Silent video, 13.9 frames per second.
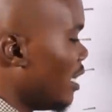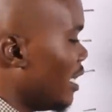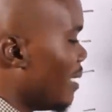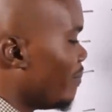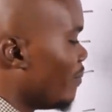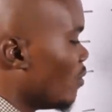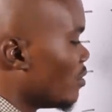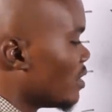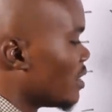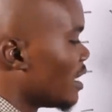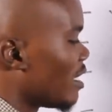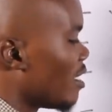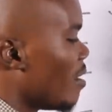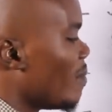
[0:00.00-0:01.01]
La
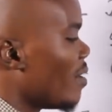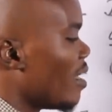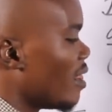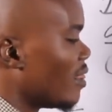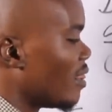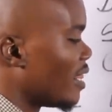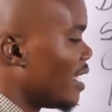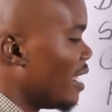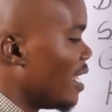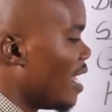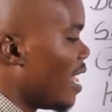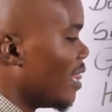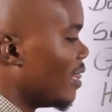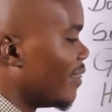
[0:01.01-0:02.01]
prononcer comme the,
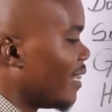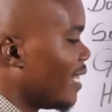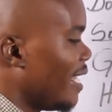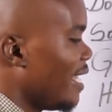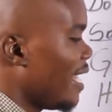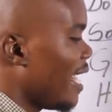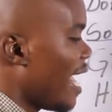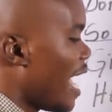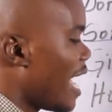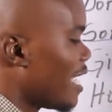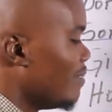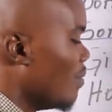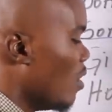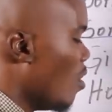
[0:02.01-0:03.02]
the
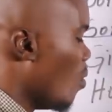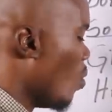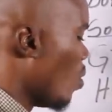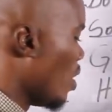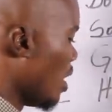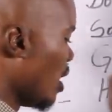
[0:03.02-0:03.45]
animal.